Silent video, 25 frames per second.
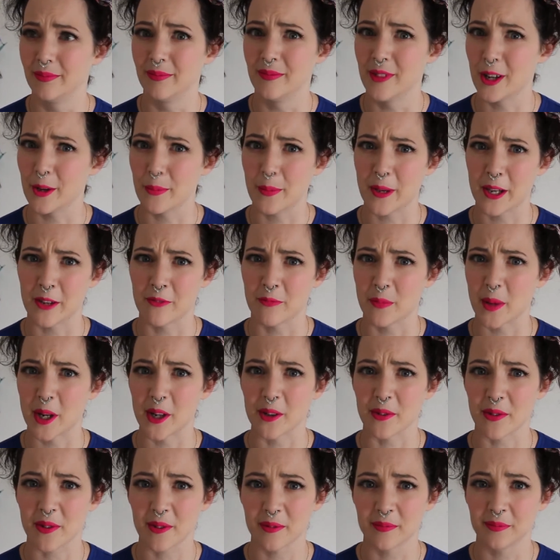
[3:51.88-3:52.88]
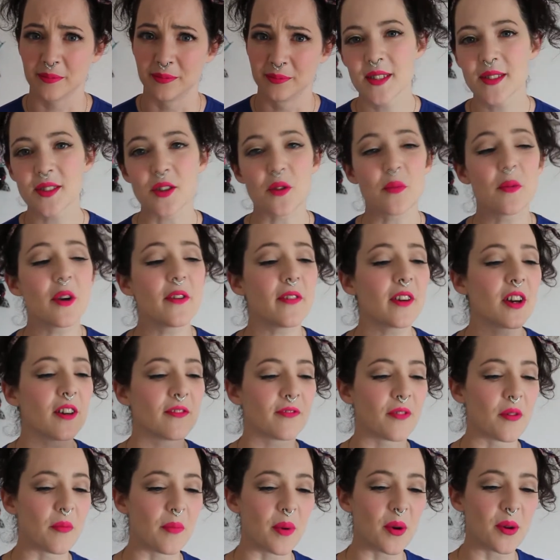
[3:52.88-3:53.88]
a bit of both. So moving on
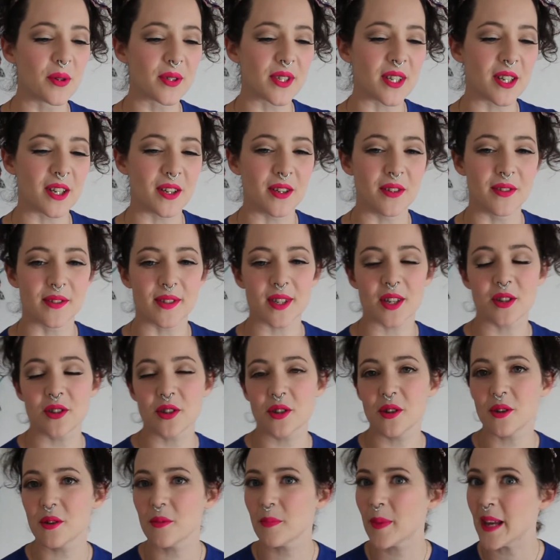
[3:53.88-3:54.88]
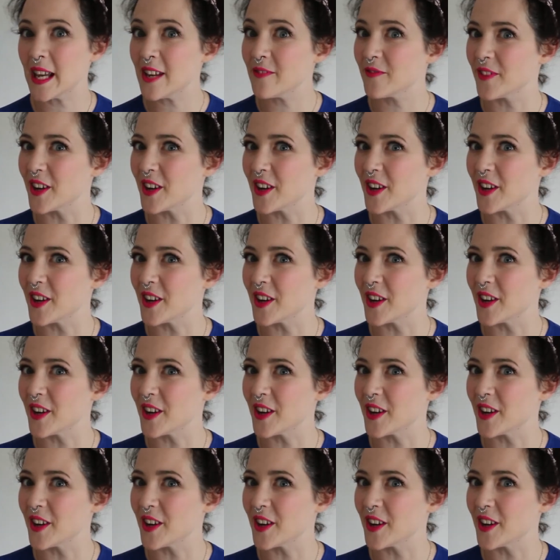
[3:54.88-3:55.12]
from portaloos to pee